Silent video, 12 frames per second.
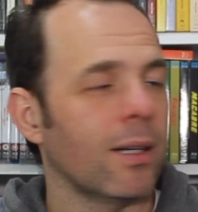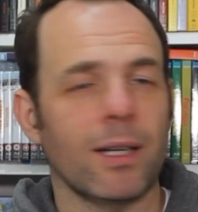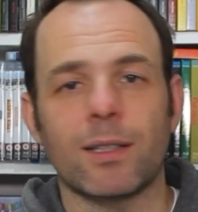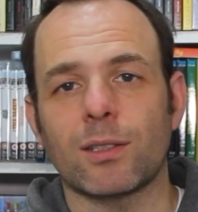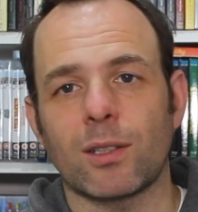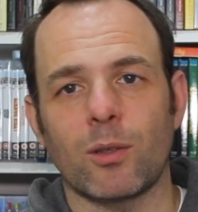
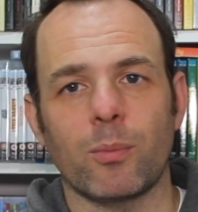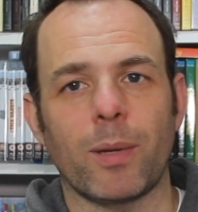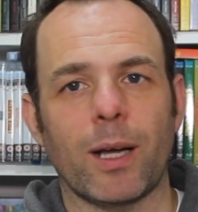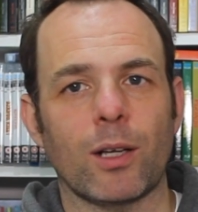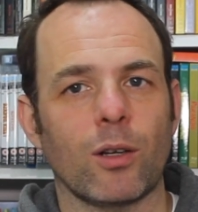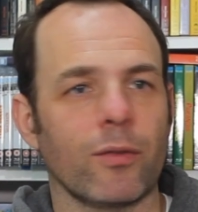And there's a little
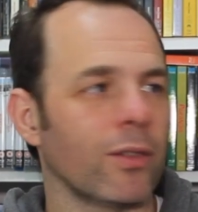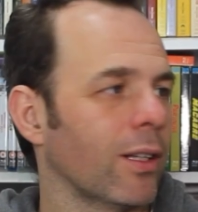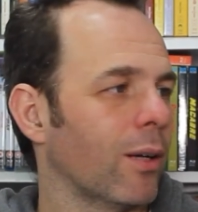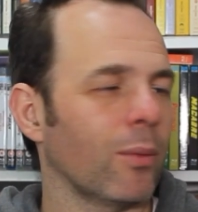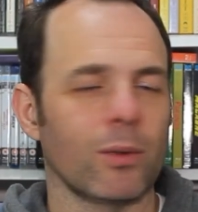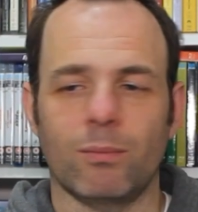back cover of
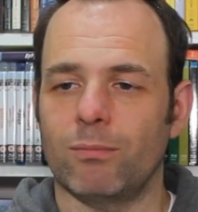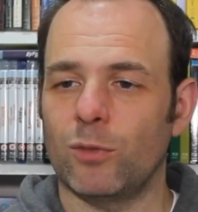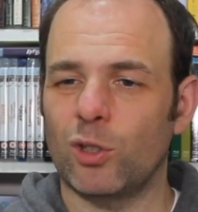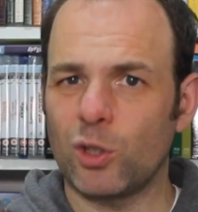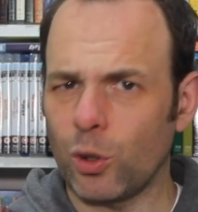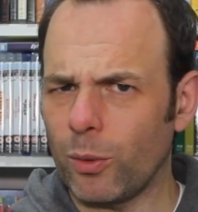that one.
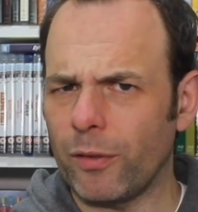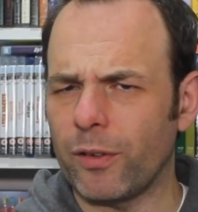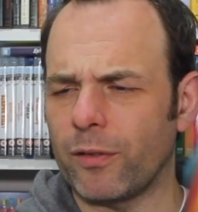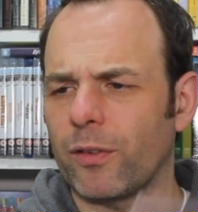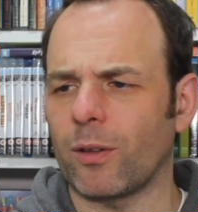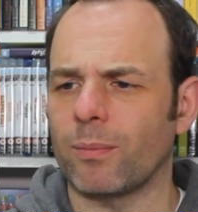
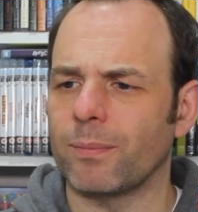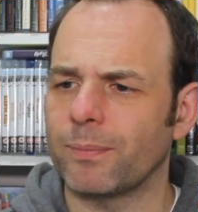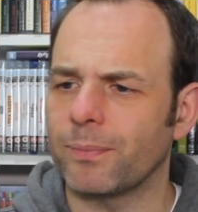Terrific film.